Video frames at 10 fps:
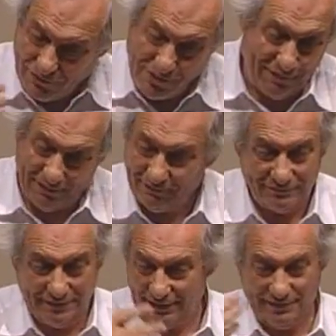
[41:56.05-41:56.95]
trivial.
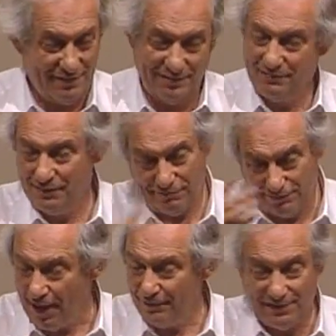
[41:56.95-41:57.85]
It's
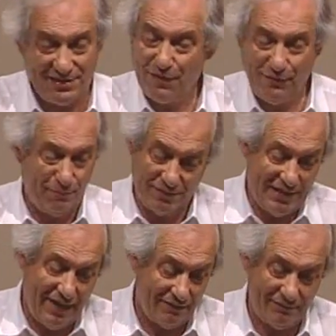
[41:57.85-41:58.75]
five to seven
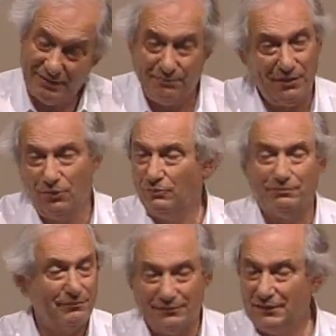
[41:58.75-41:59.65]
percent. It's, you know,
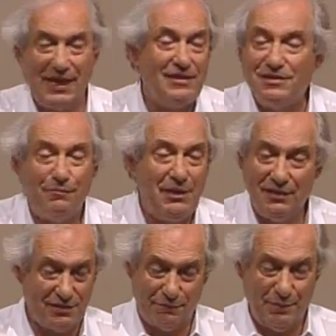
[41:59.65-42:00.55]
tens of
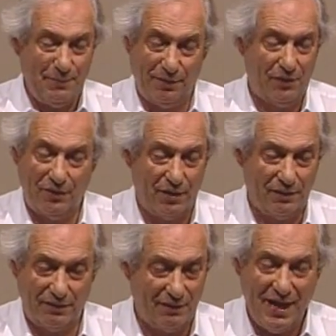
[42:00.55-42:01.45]
millions of people. Are,
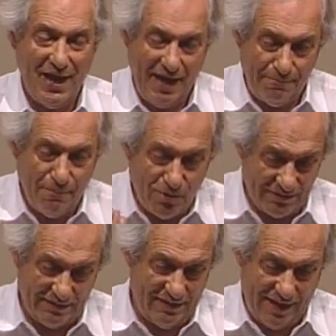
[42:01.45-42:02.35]
and
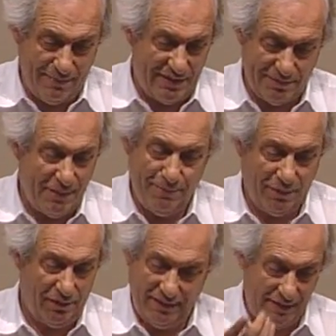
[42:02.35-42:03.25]
mostly they miss
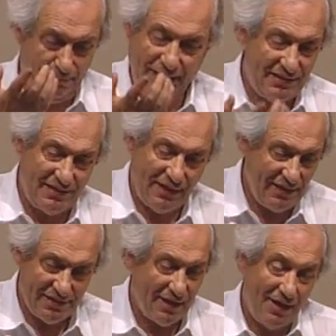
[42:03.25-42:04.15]
people in big
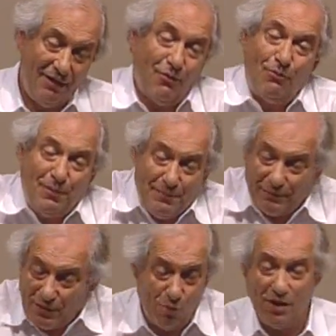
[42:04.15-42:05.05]
cities. You know, people
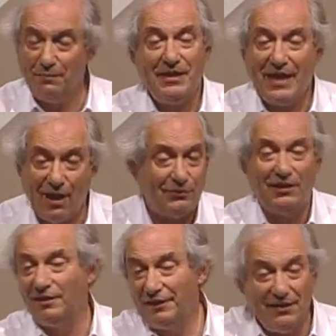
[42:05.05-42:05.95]
don't want
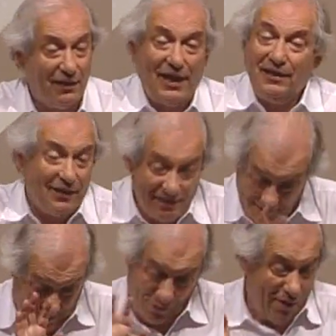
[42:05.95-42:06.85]
counted. Illegal
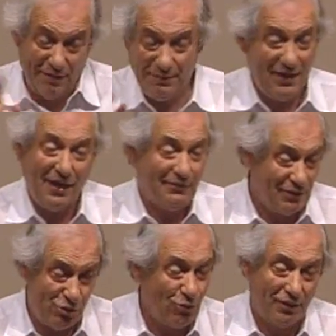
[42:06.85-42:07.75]
aliens don't want to be
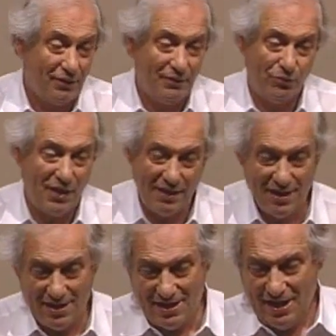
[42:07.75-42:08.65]
counted. Sure, okay.
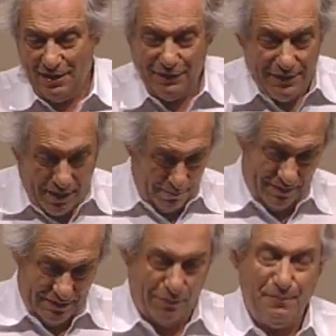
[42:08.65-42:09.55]
The
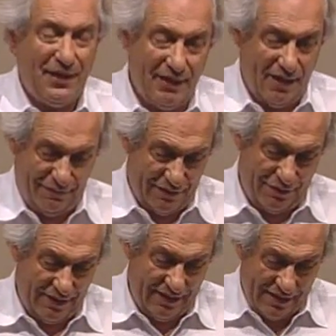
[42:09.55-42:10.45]
numbers are big enough so
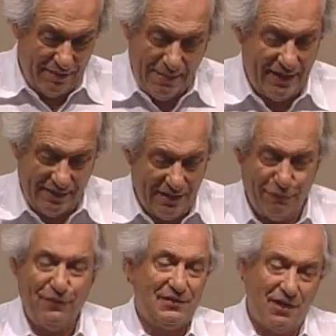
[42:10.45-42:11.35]
that it can make a difference